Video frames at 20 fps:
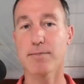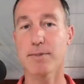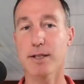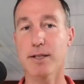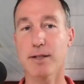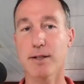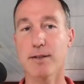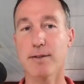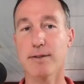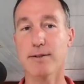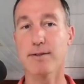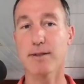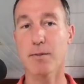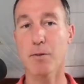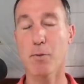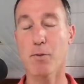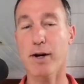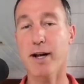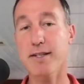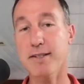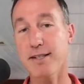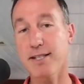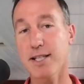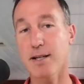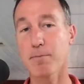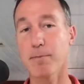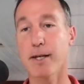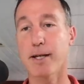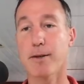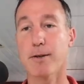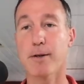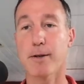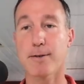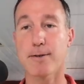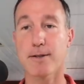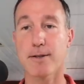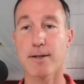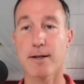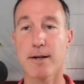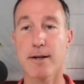because, I mean, when I see something like
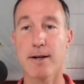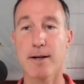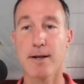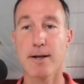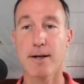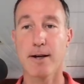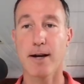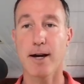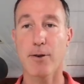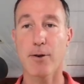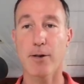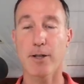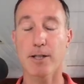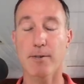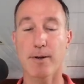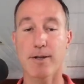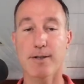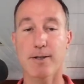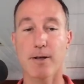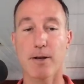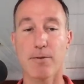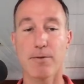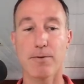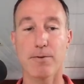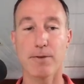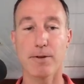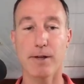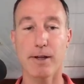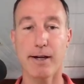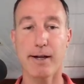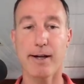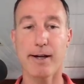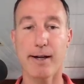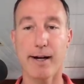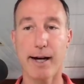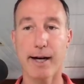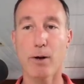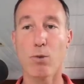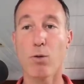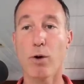this, I think to myself, uh,
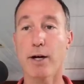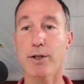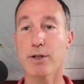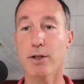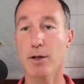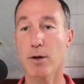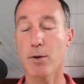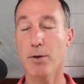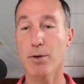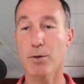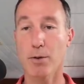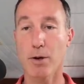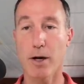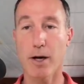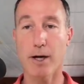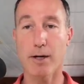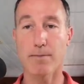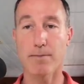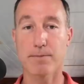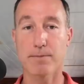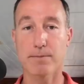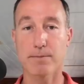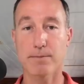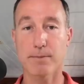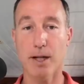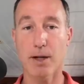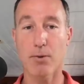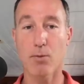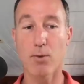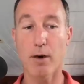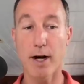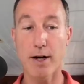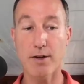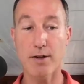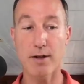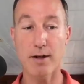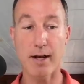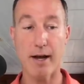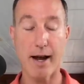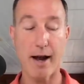I don't want you to go through an audit. I don't want
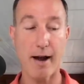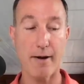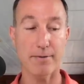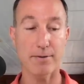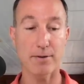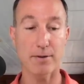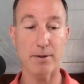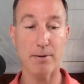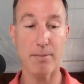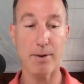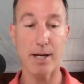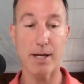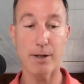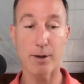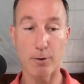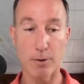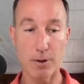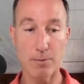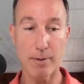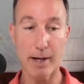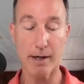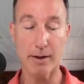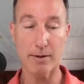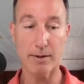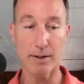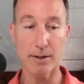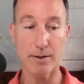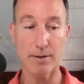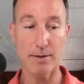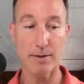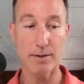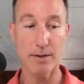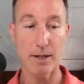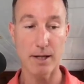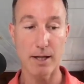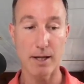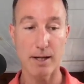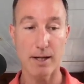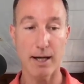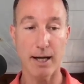you to have to pay huge penalties,
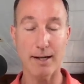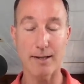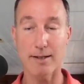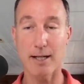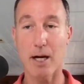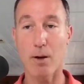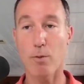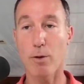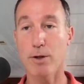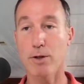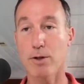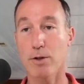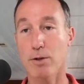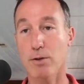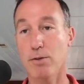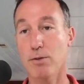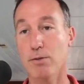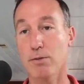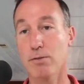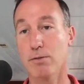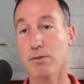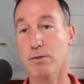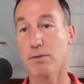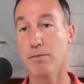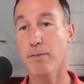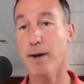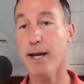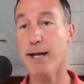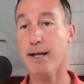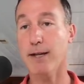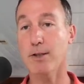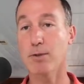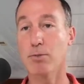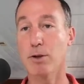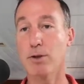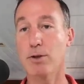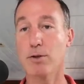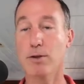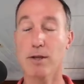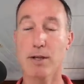and it's not what you make, it's
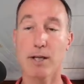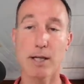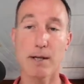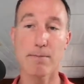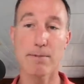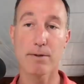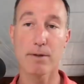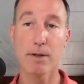what you keep.